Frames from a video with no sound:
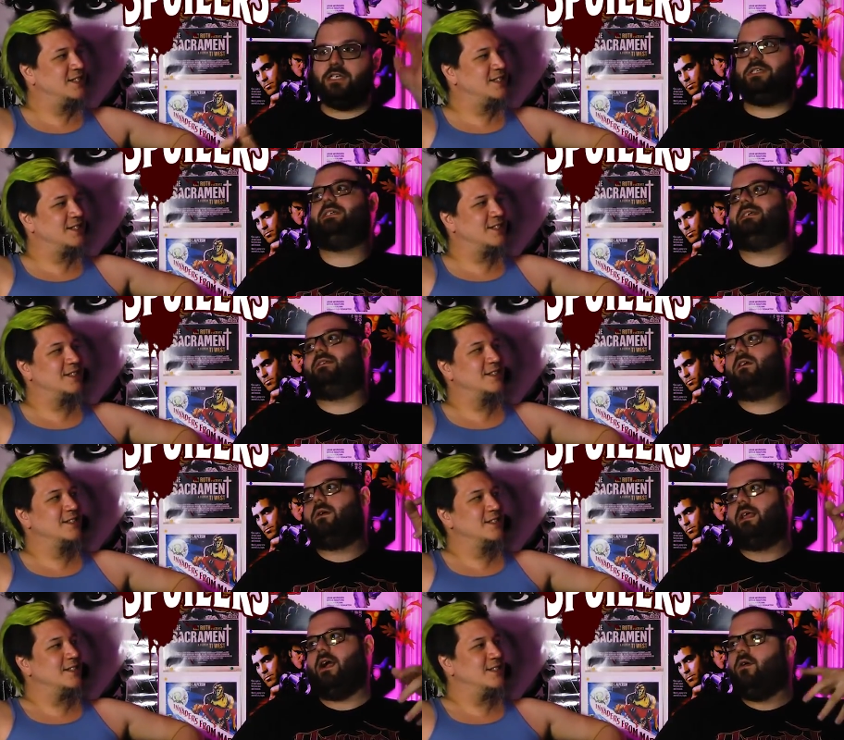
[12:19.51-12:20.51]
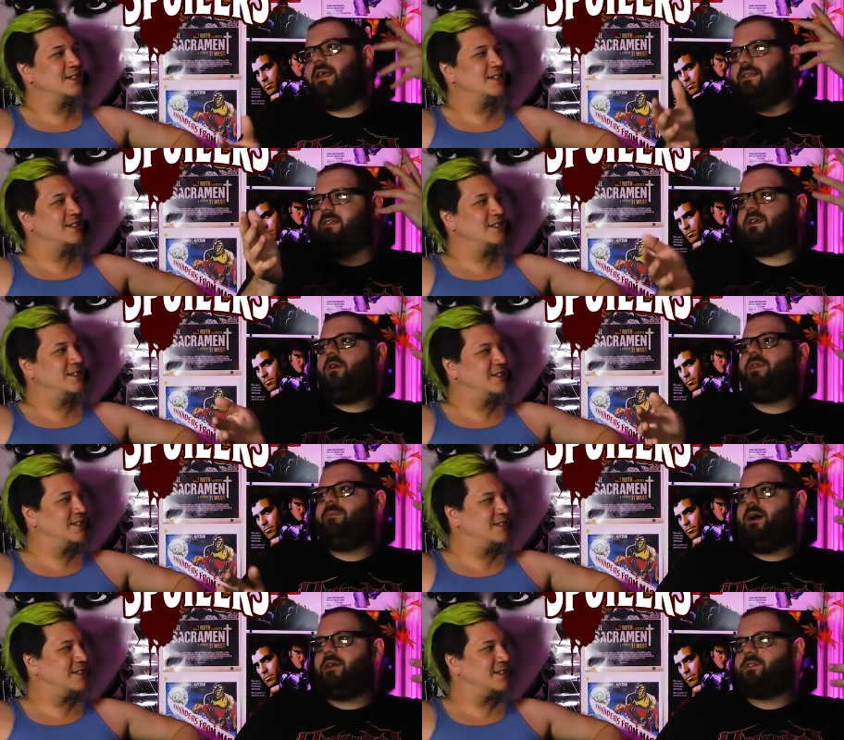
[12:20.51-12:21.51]
Speaker 1: initially sitting there going like okay this is called the
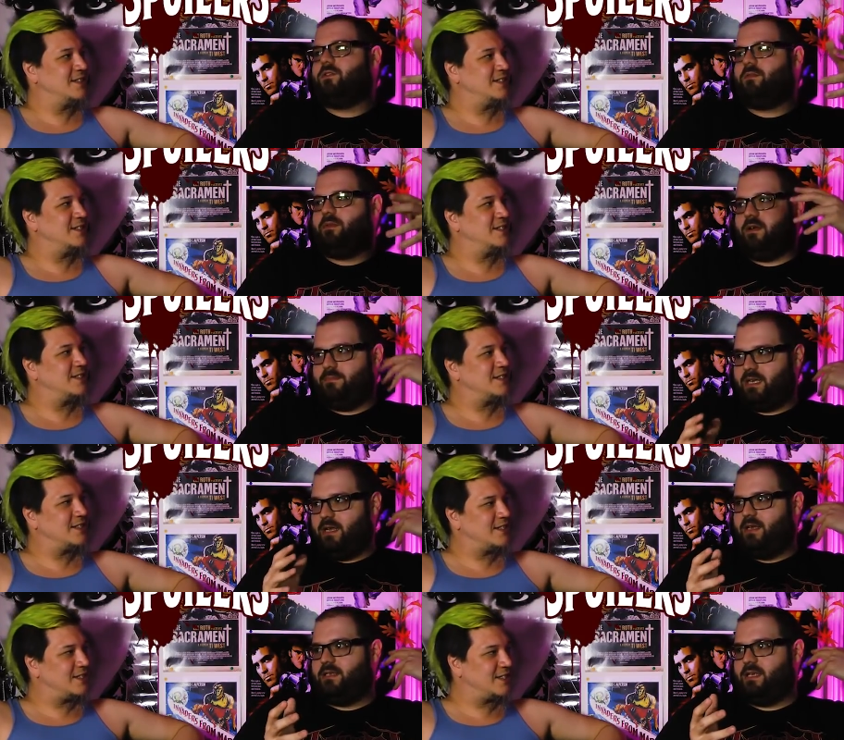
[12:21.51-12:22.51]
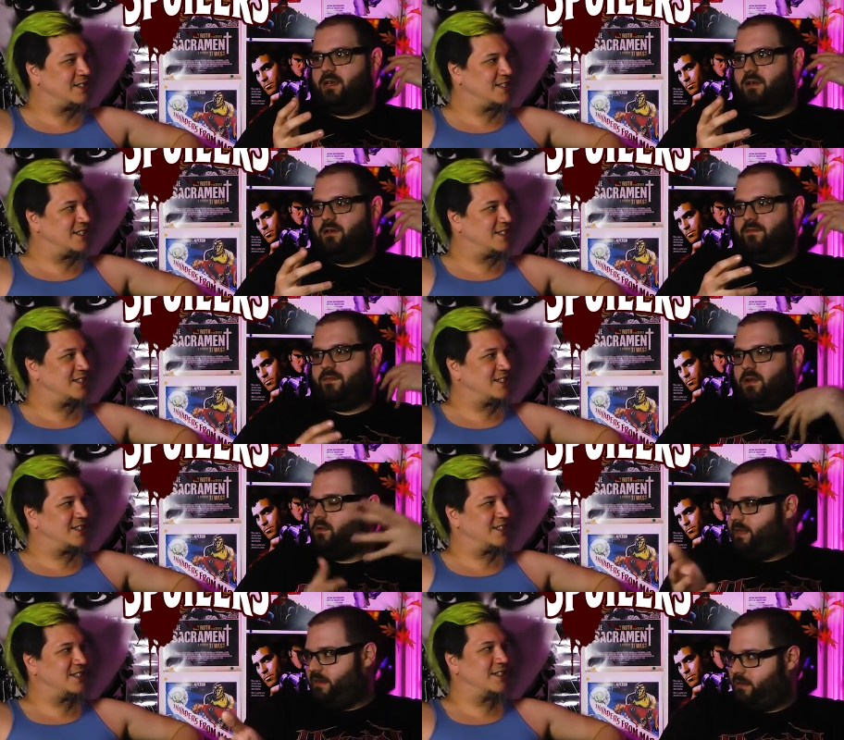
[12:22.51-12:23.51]
apostle because of the
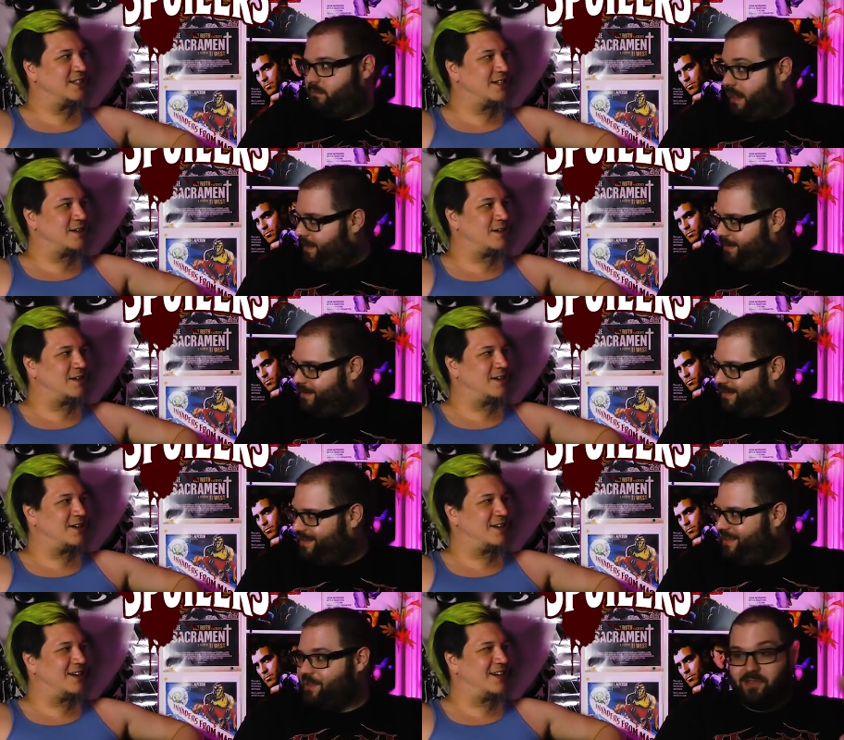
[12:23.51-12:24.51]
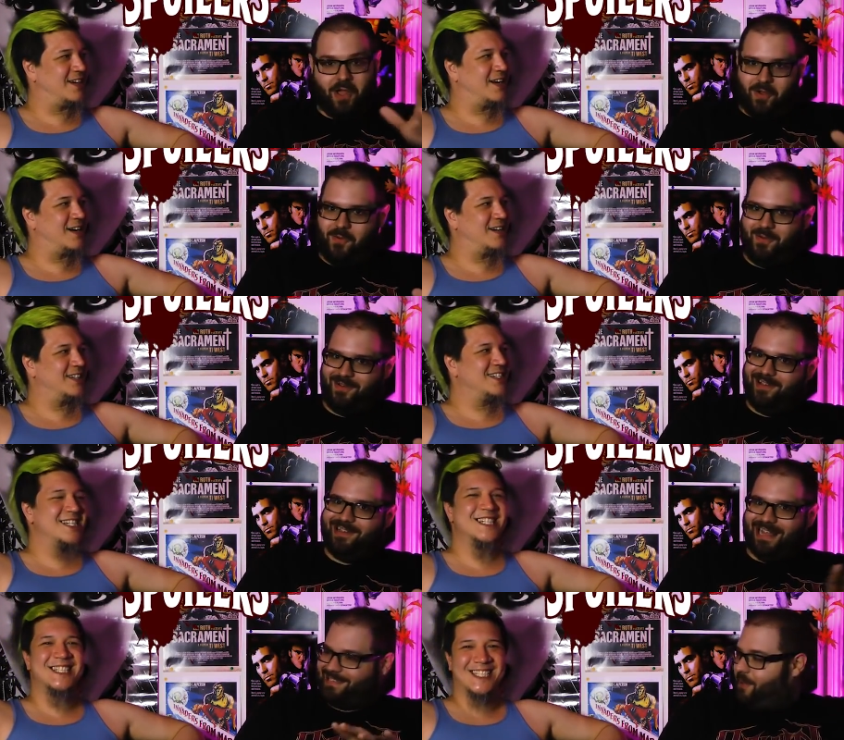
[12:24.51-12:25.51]
cult leader right no
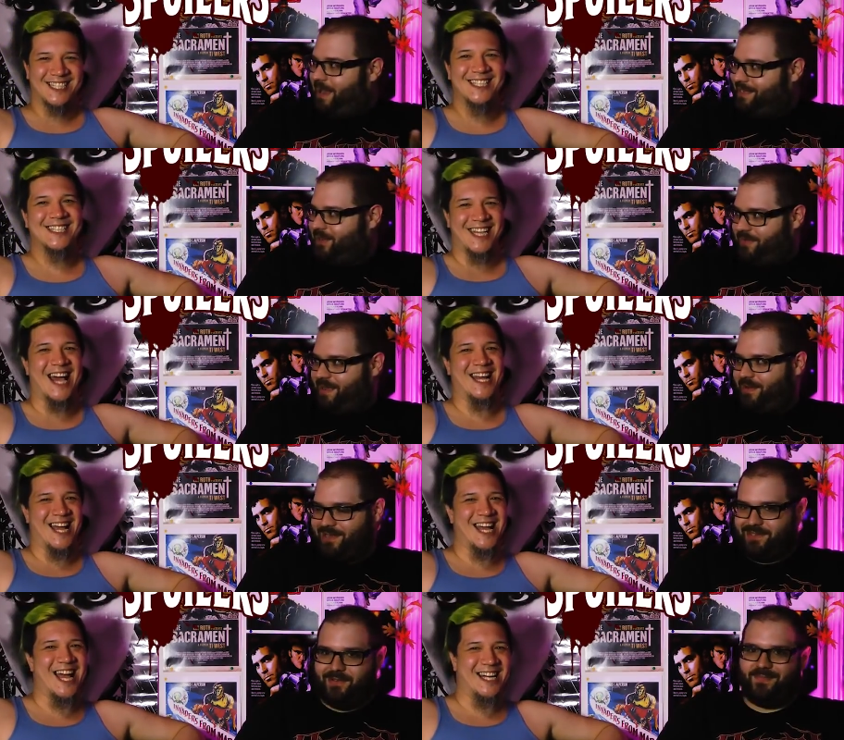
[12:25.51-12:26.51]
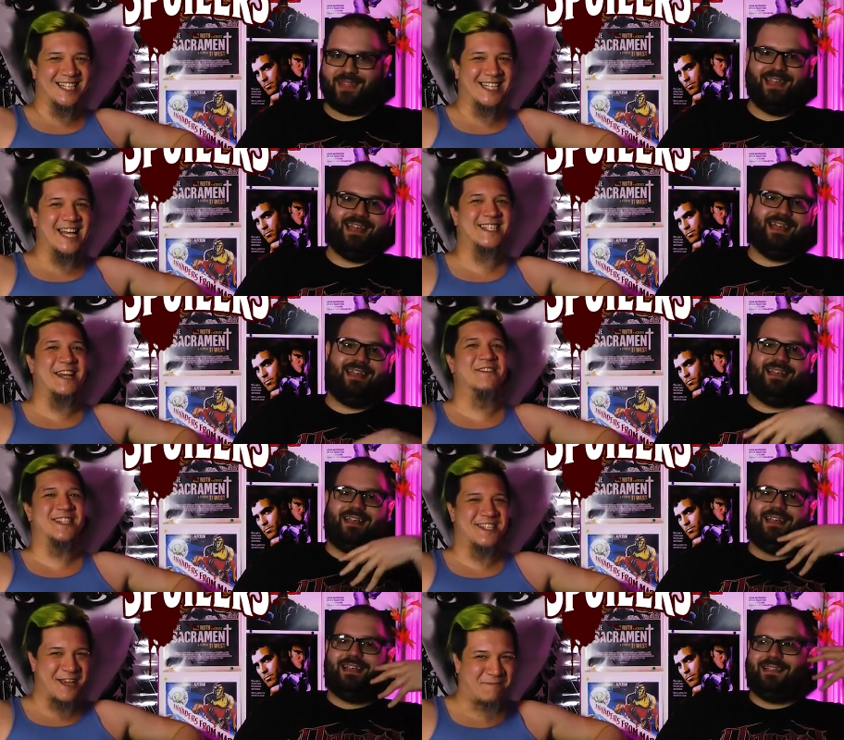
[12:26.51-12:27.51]
Speaker 2: that's not why it's called. Yeah, yeah, yeah. Dan
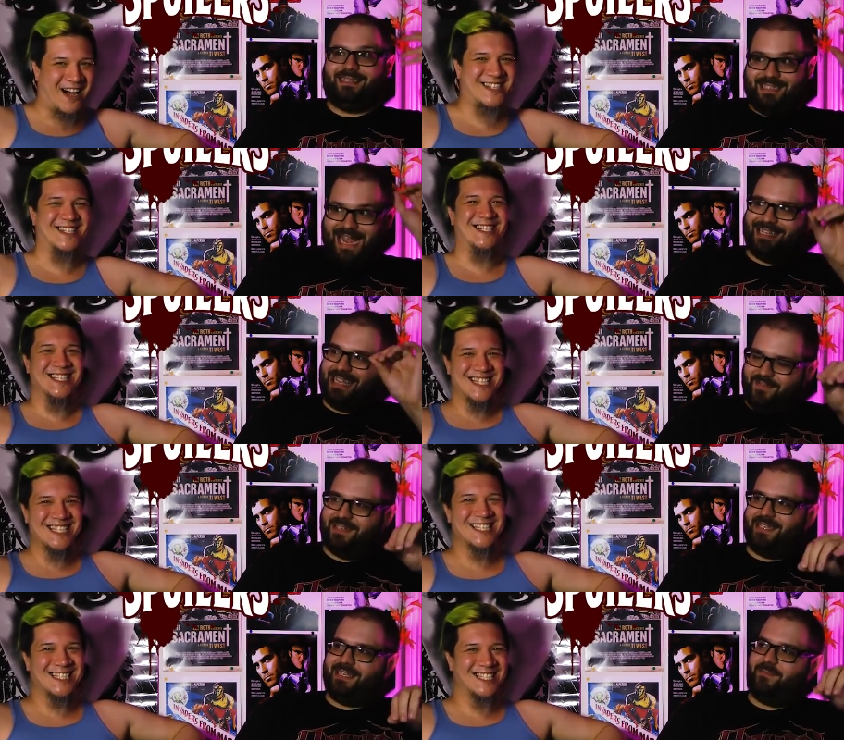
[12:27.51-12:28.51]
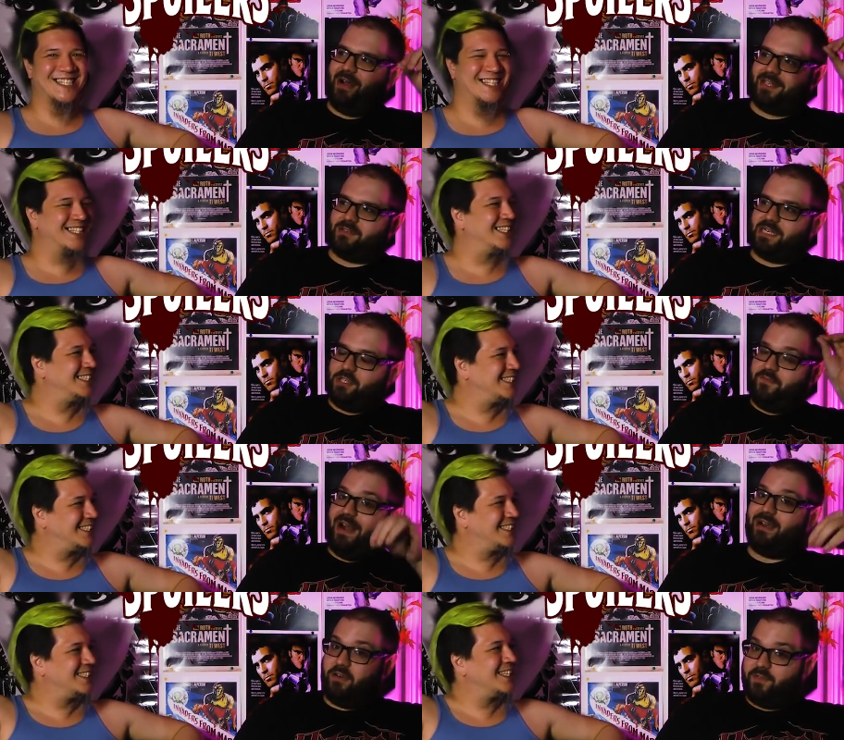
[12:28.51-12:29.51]
Stevens is the apostle. Dan
Speaker 1: Stevens is the apostle because you
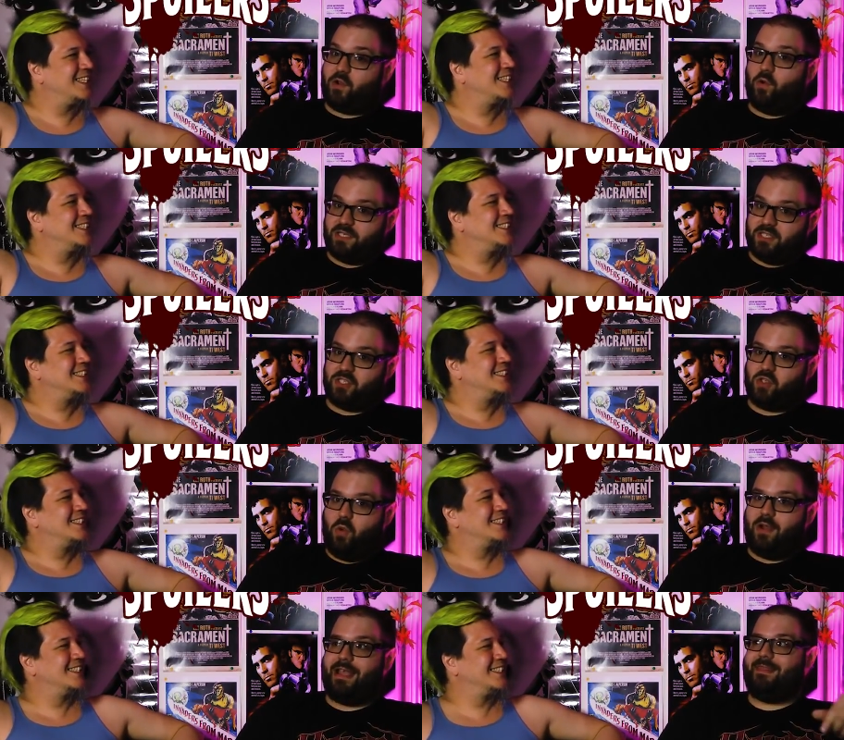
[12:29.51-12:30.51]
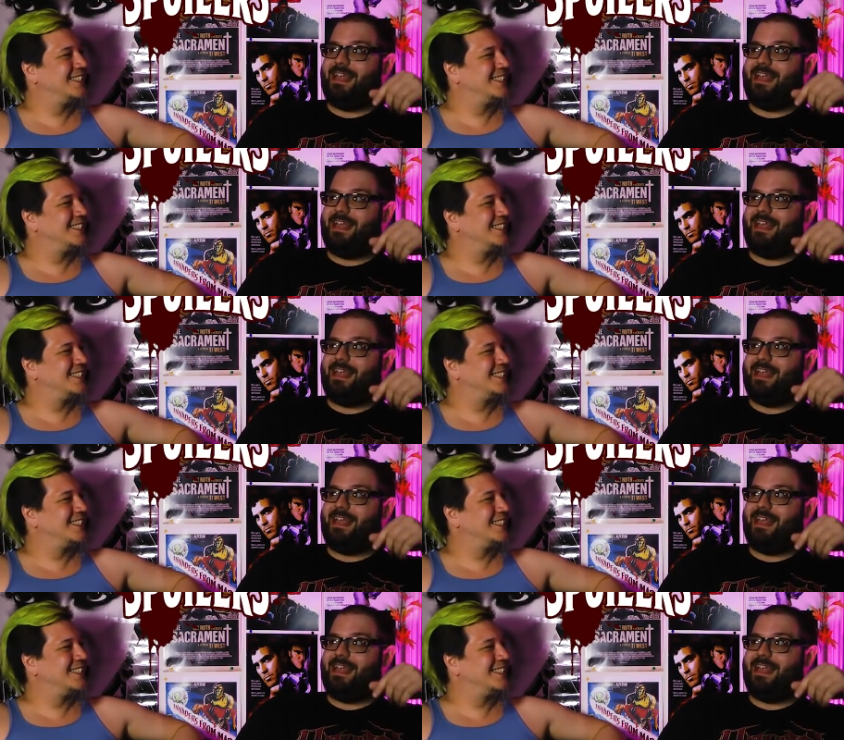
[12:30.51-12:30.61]
find out over the course of the story